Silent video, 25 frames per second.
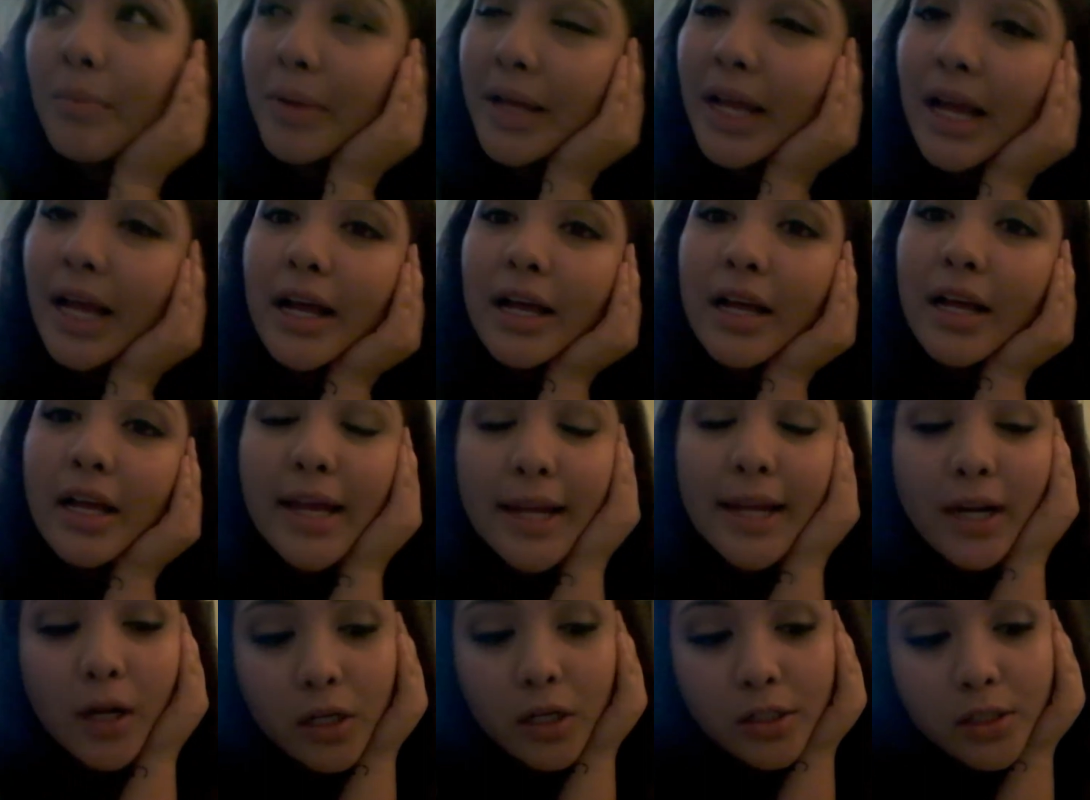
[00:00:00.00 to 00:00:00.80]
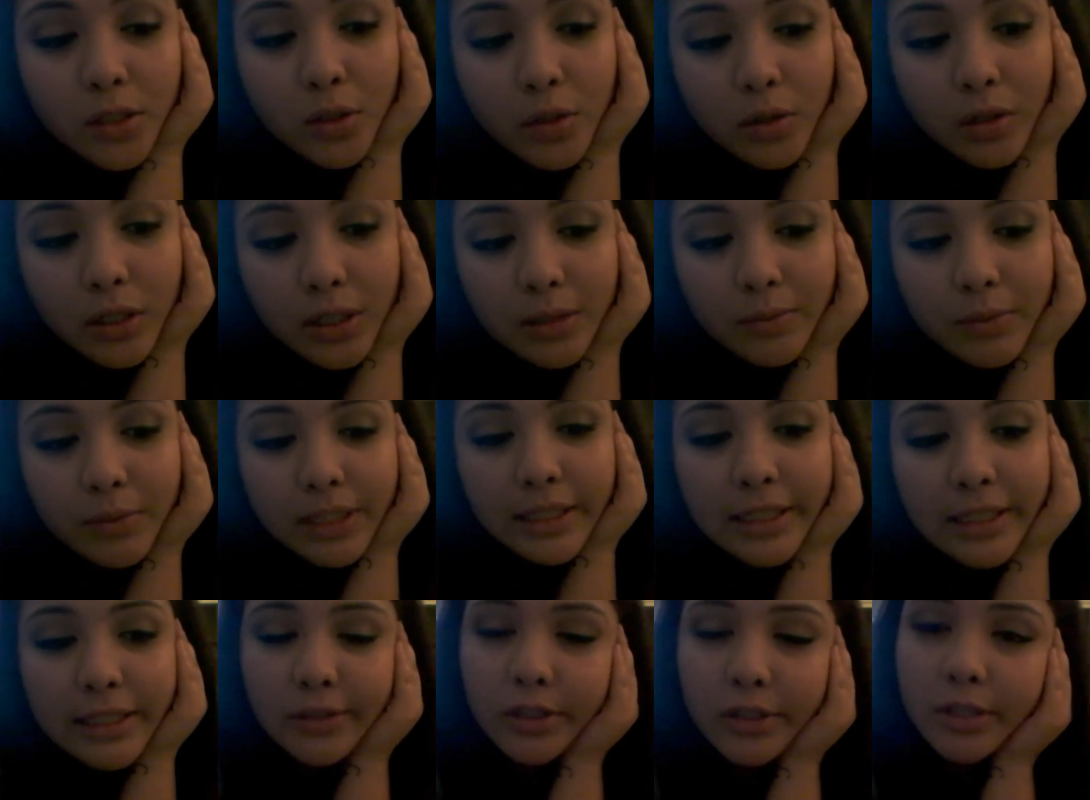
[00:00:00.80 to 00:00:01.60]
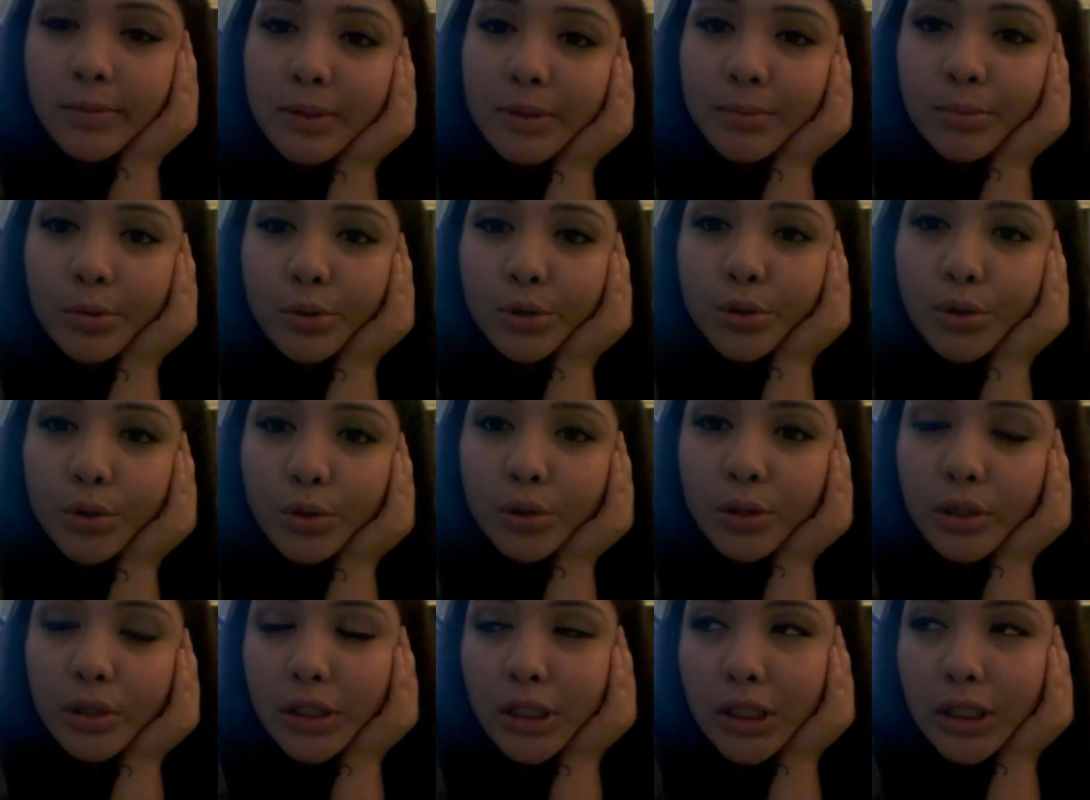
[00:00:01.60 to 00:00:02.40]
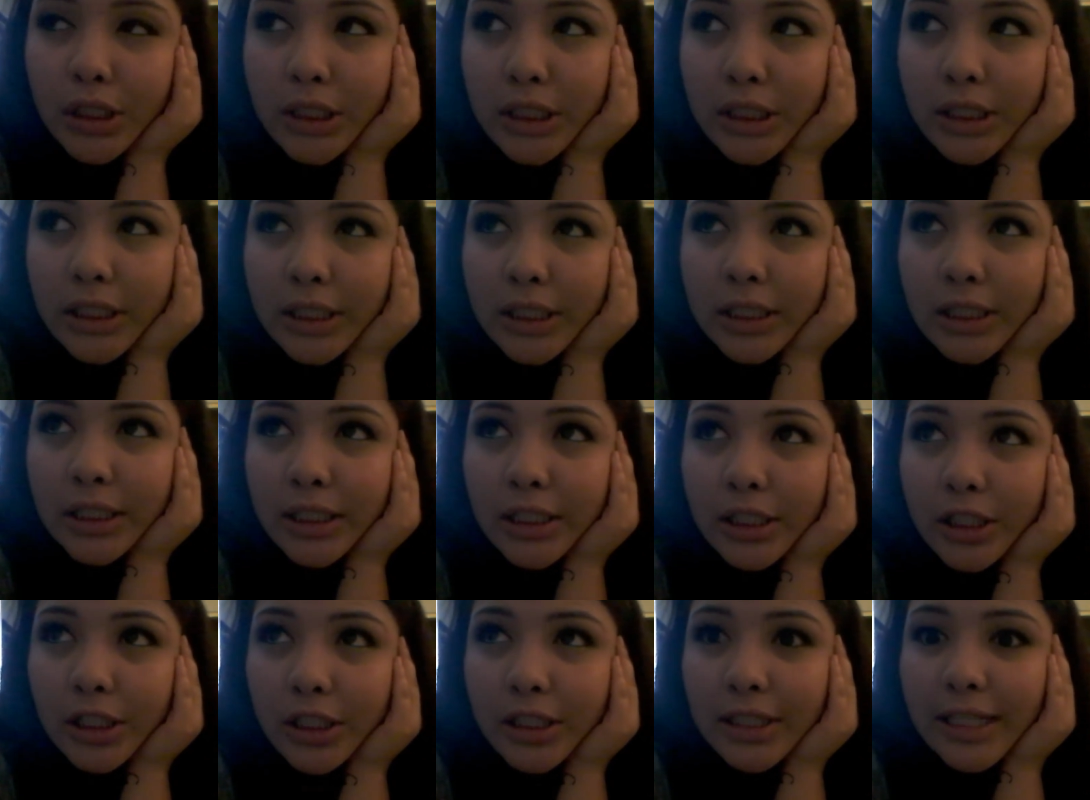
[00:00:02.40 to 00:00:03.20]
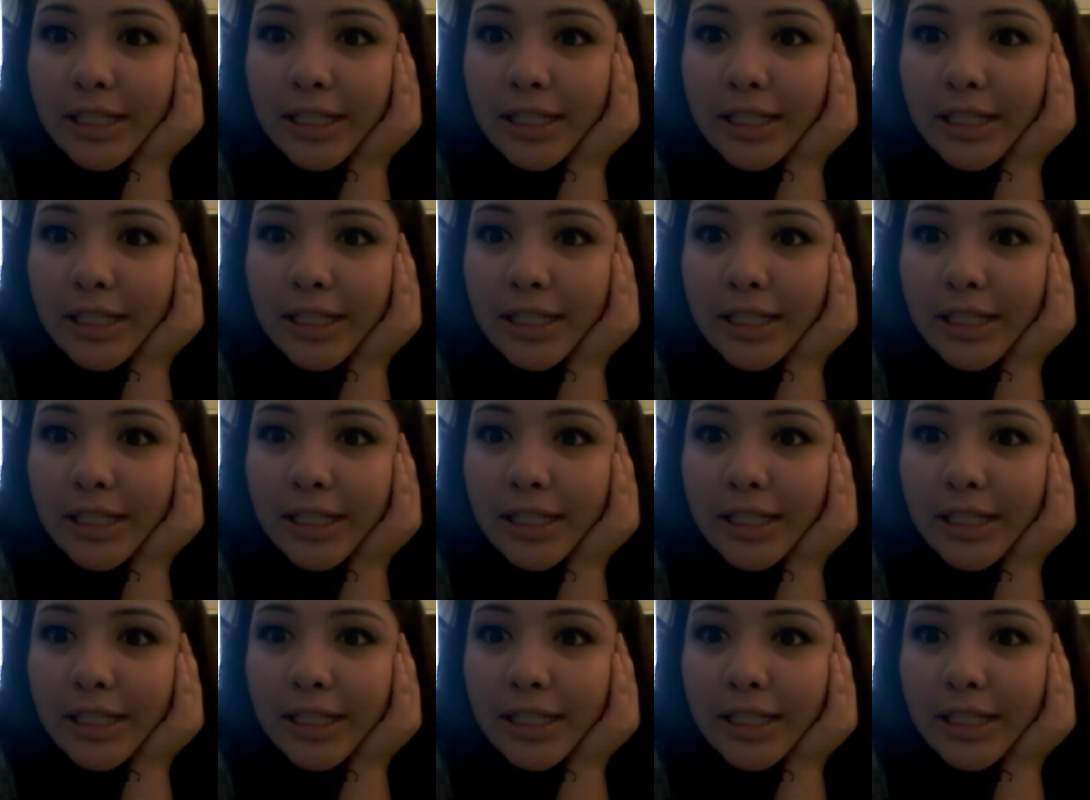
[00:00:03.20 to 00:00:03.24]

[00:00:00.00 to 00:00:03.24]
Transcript: But yeah, and also I want to tell those people that